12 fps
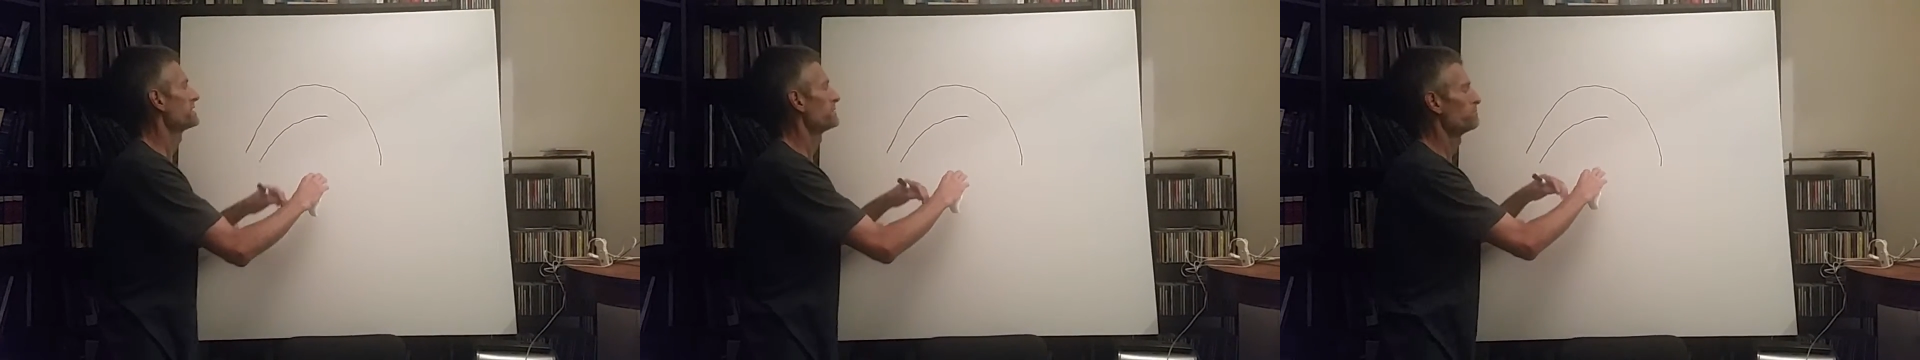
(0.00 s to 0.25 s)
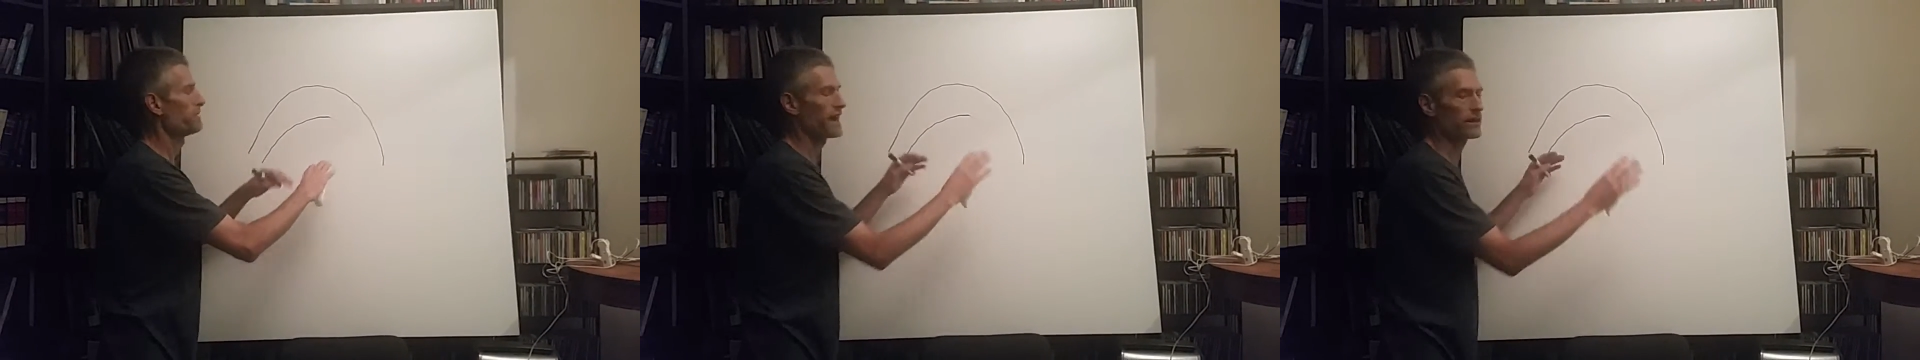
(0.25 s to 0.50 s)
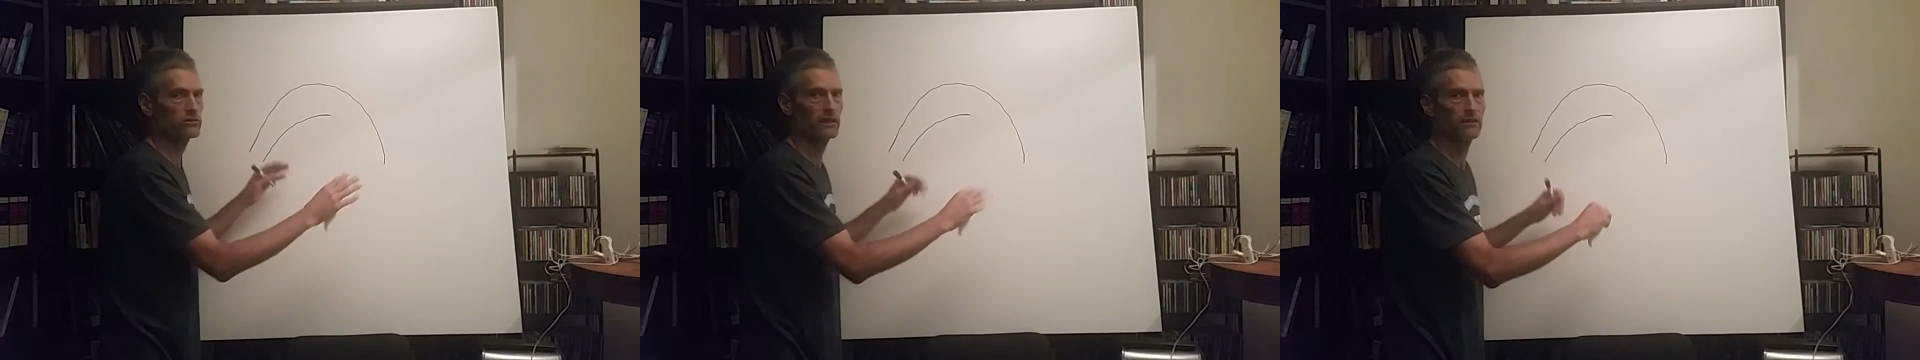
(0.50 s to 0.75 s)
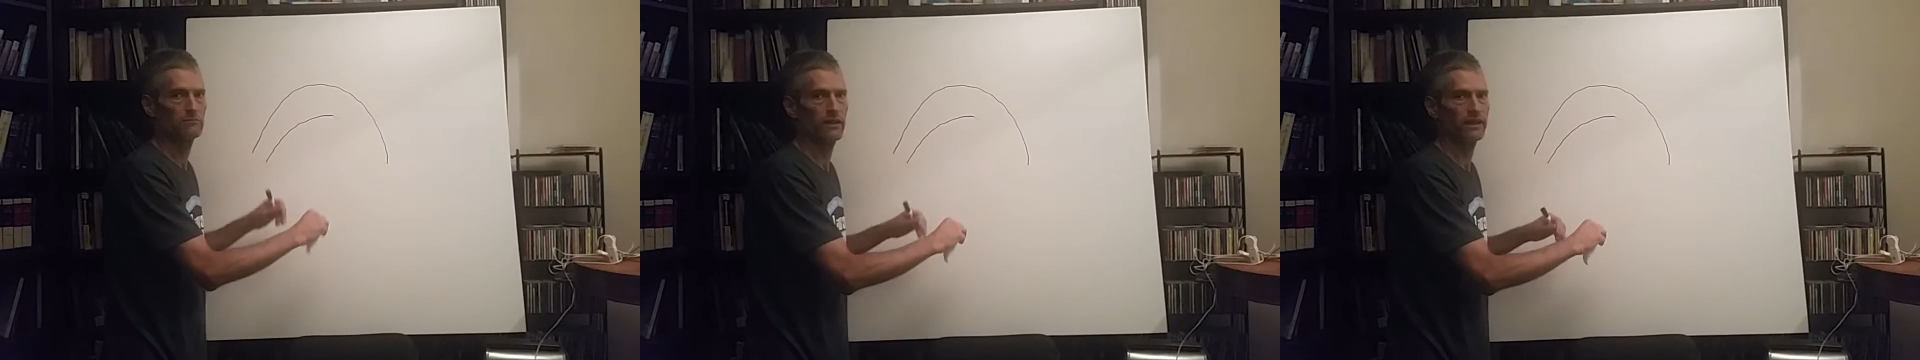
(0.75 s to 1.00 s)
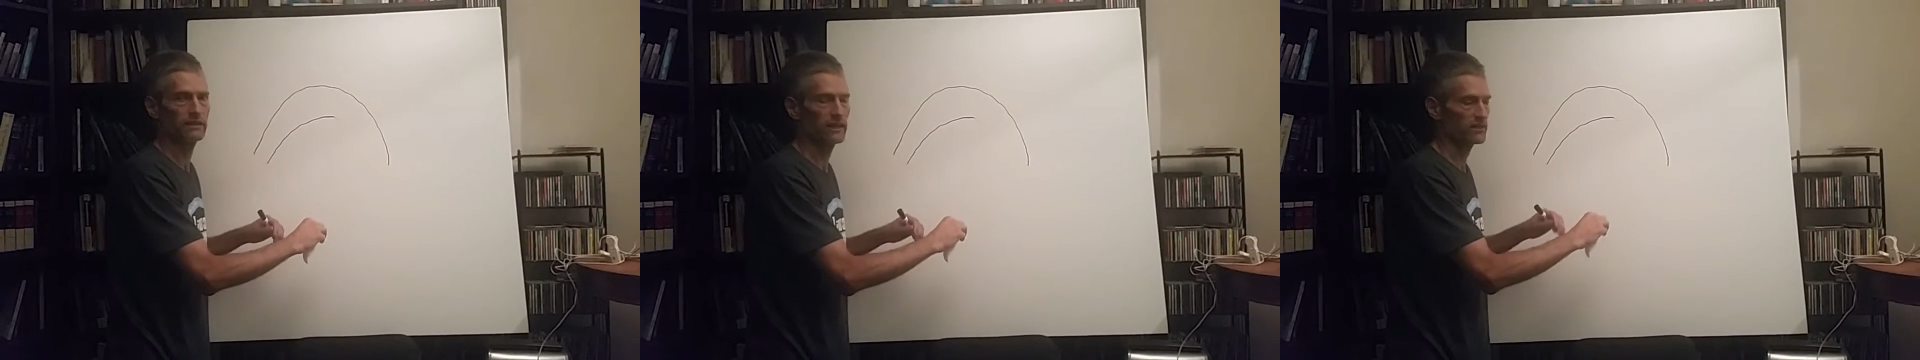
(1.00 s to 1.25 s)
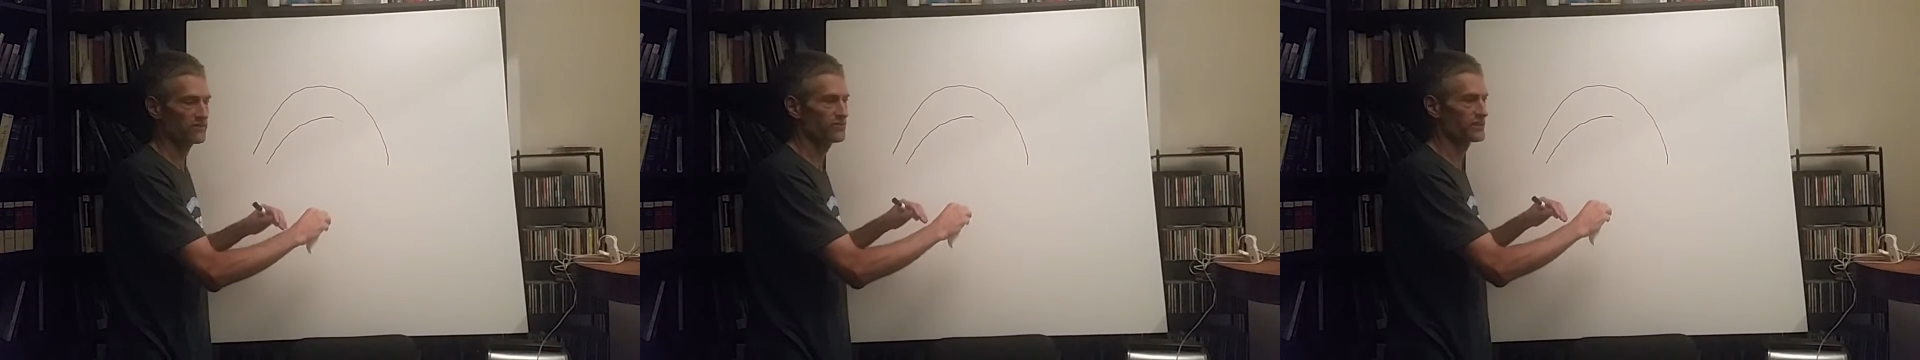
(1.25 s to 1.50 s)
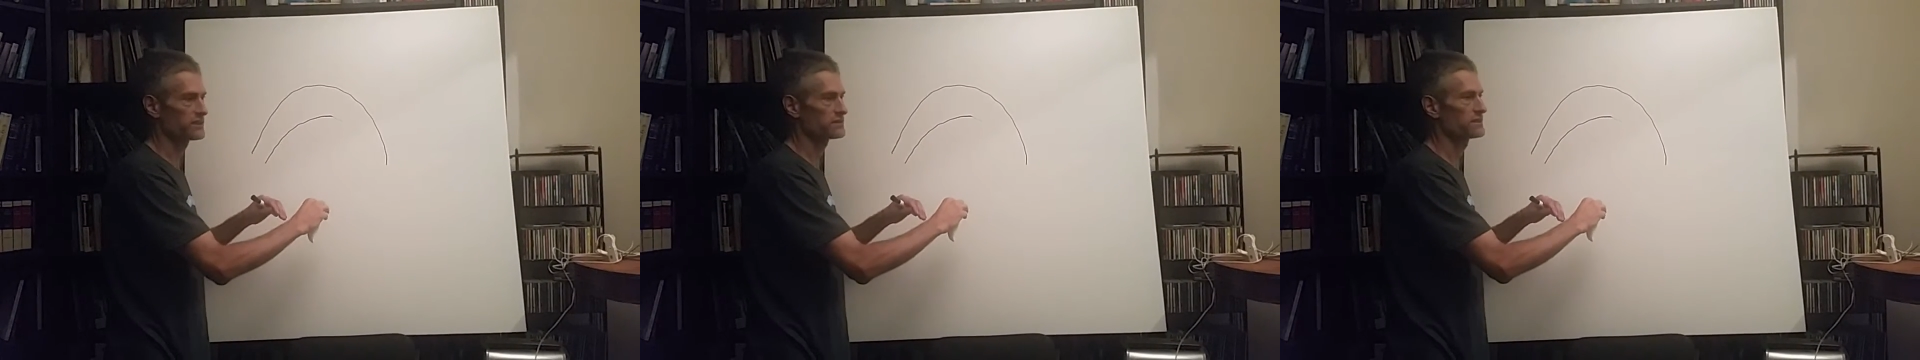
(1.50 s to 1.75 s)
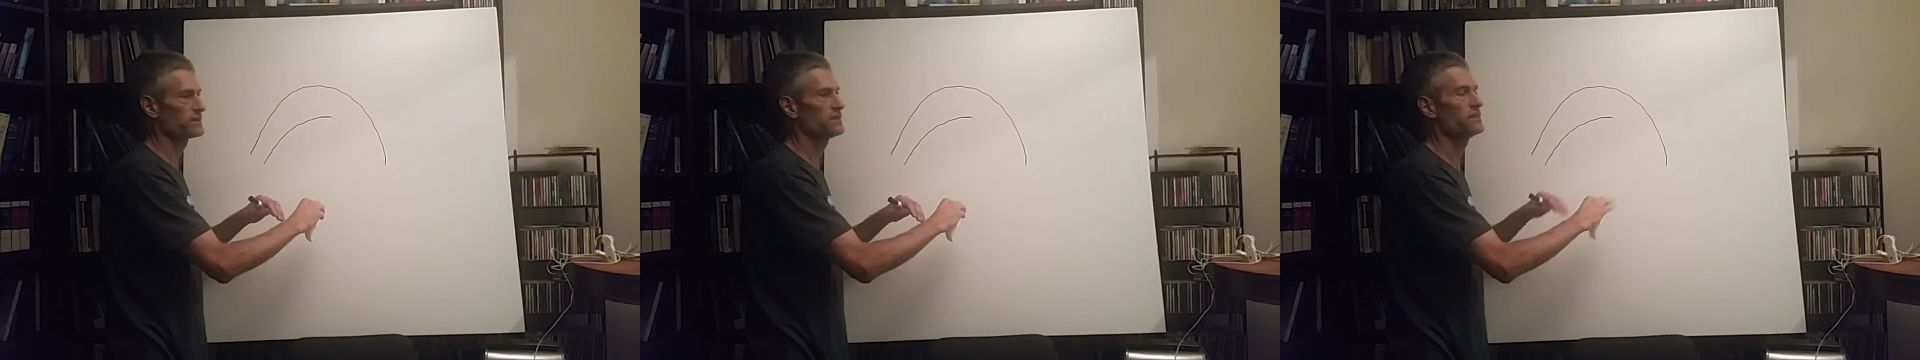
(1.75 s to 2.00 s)
the background magnetic
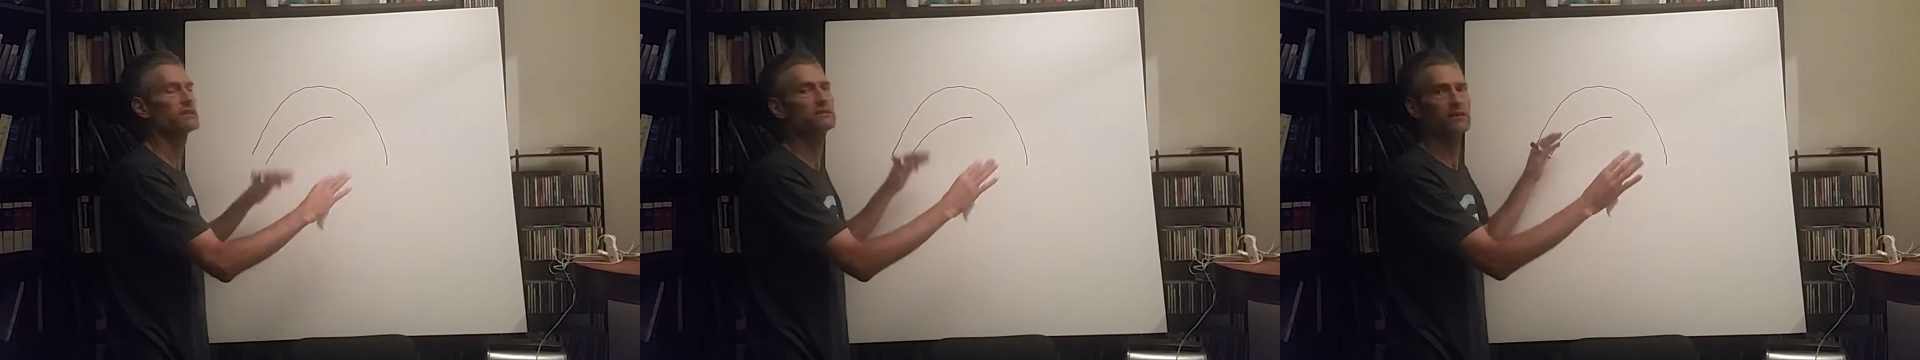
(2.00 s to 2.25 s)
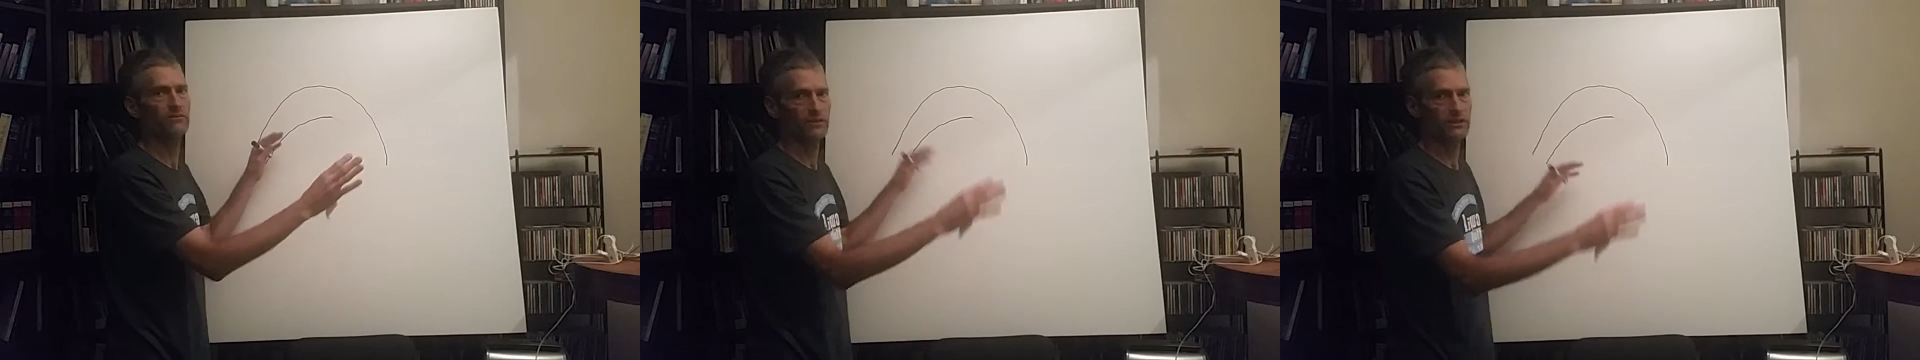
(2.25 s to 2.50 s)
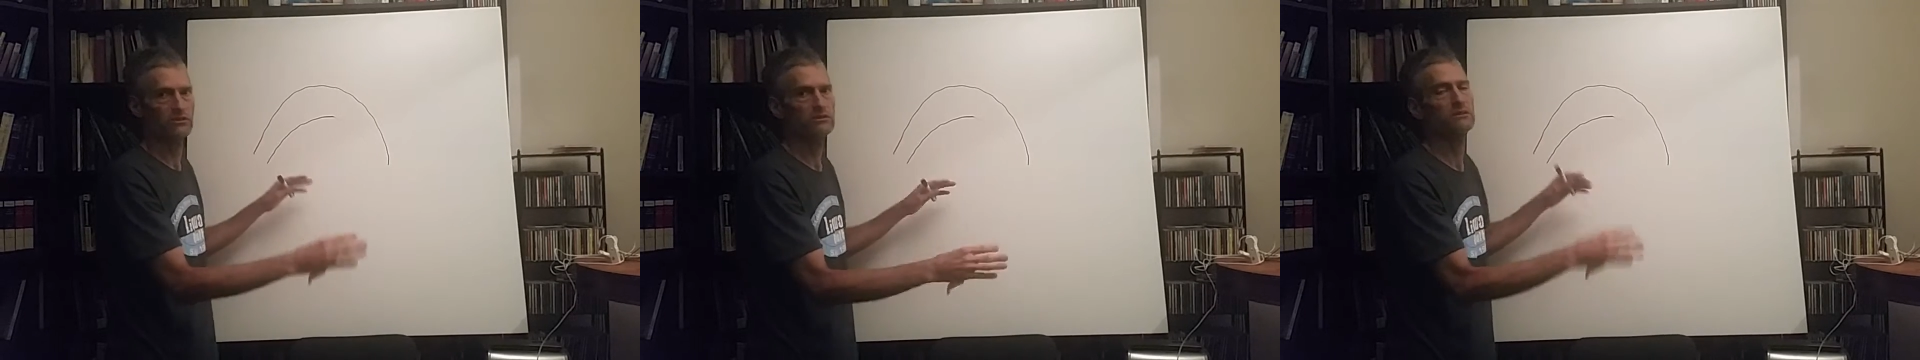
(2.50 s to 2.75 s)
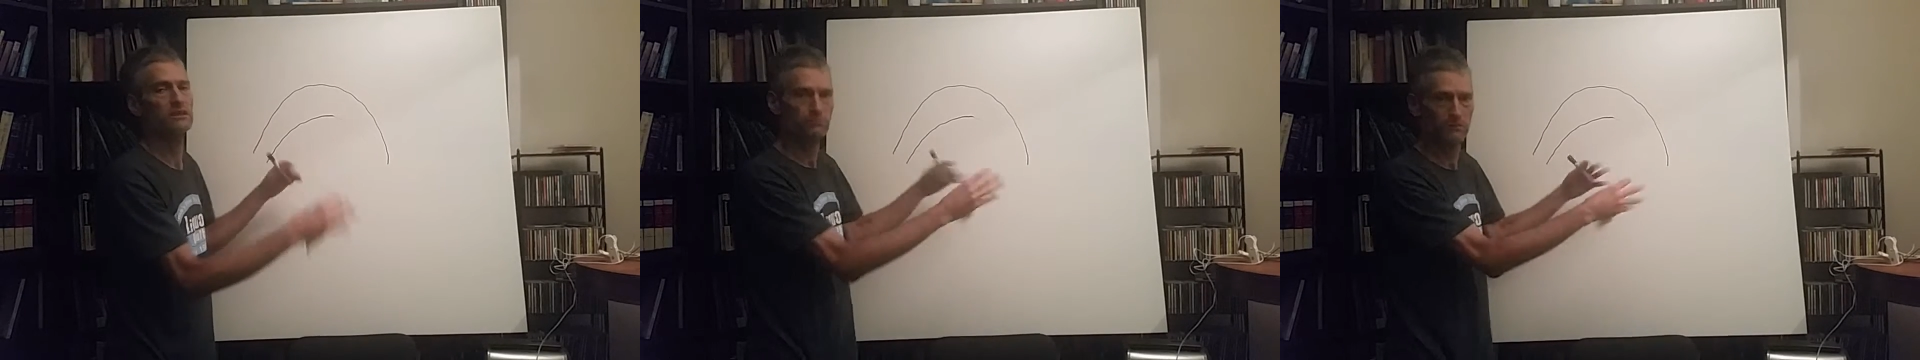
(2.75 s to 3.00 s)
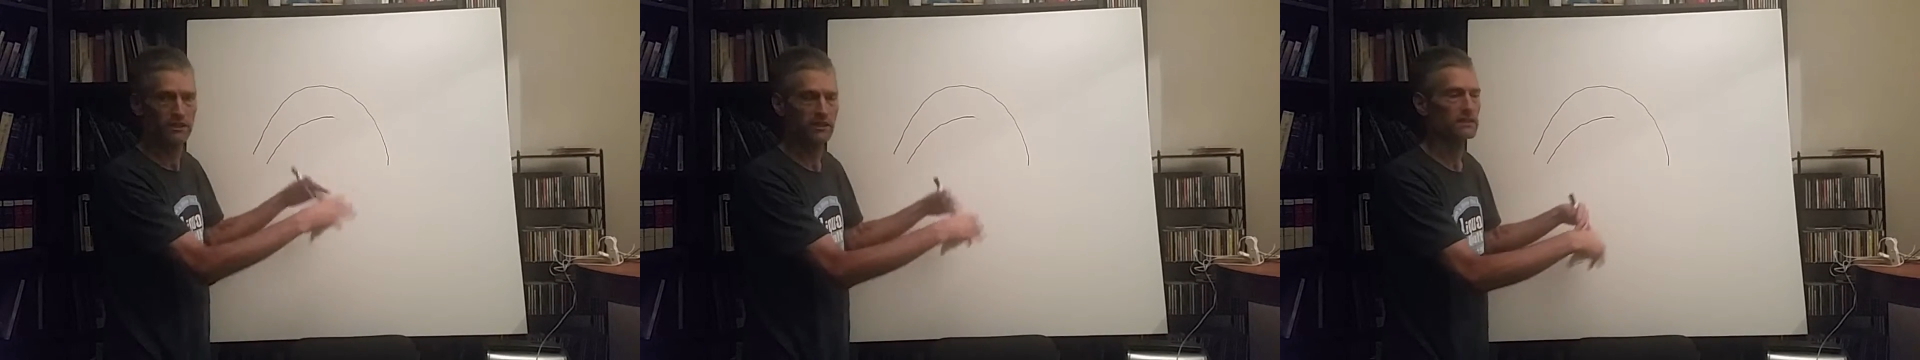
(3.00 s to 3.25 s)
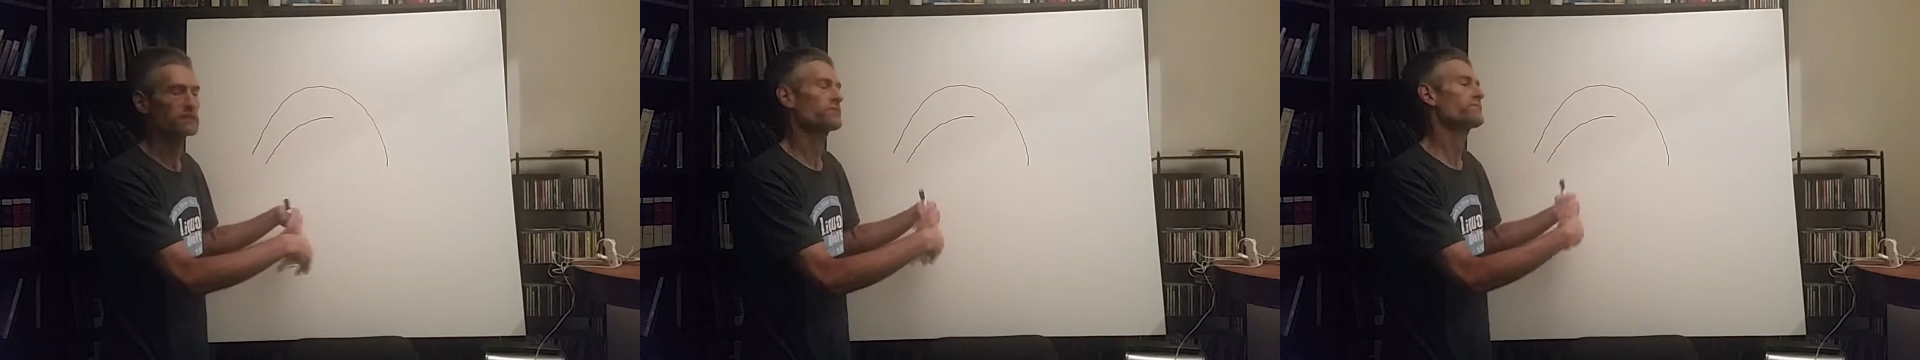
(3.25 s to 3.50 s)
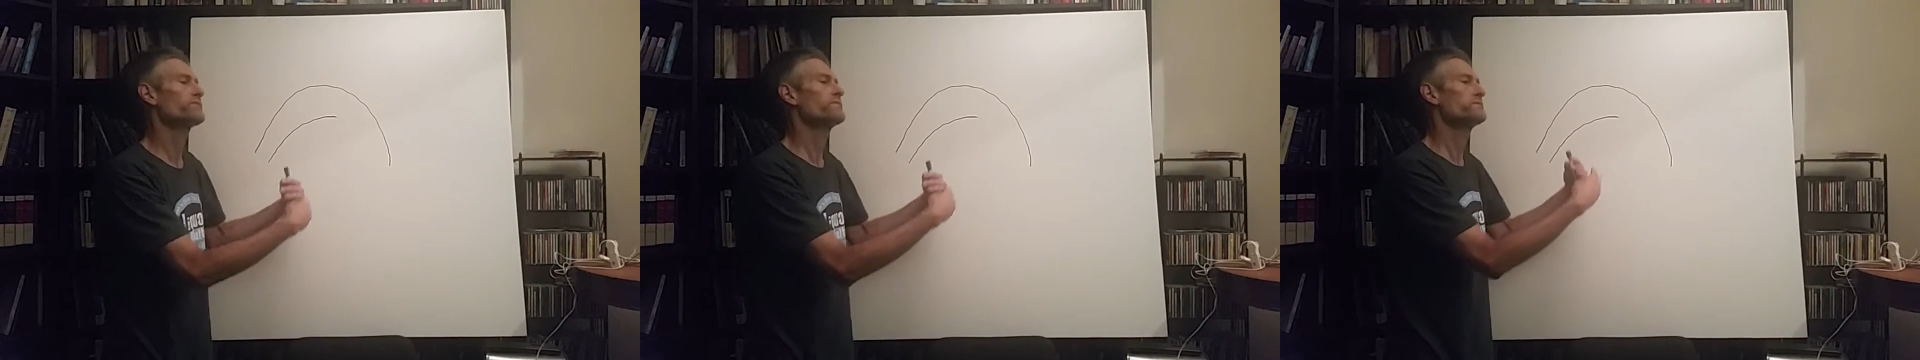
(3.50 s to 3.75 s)
field into view just because of